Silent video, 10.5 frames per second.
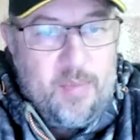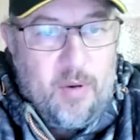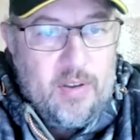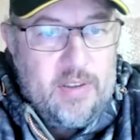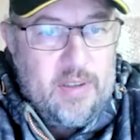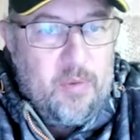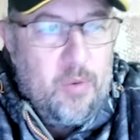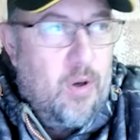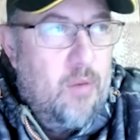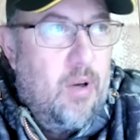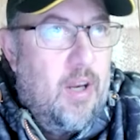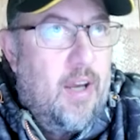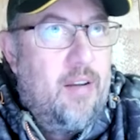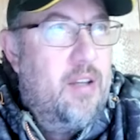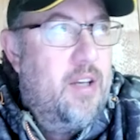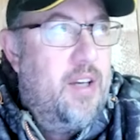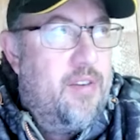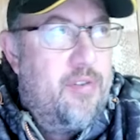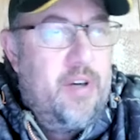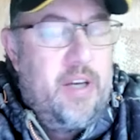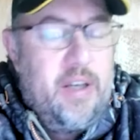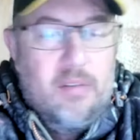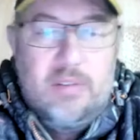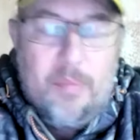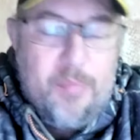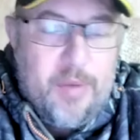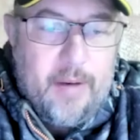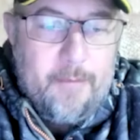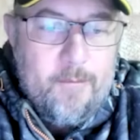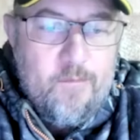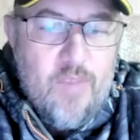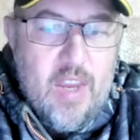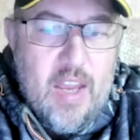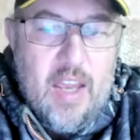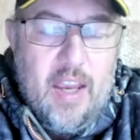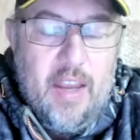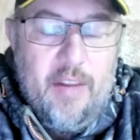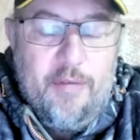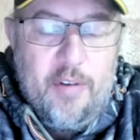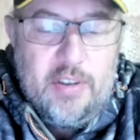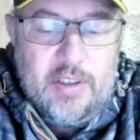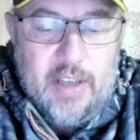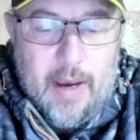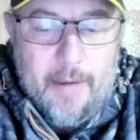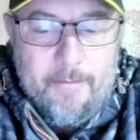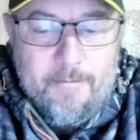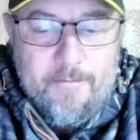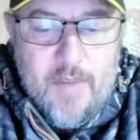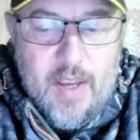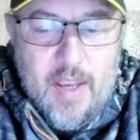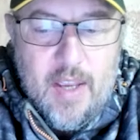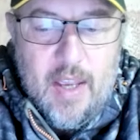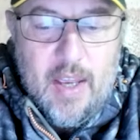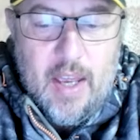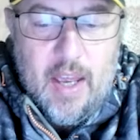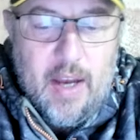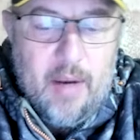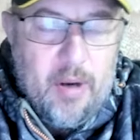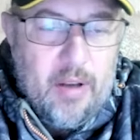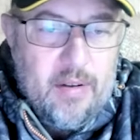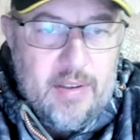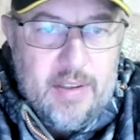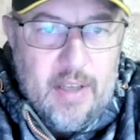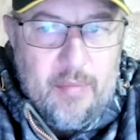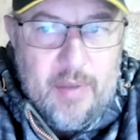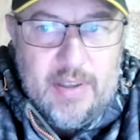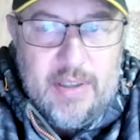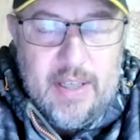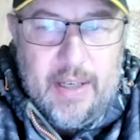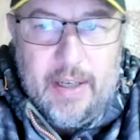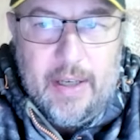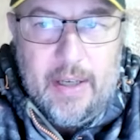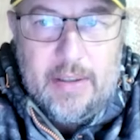past them. We won by like 33 or something in the first game. and about the same in the second.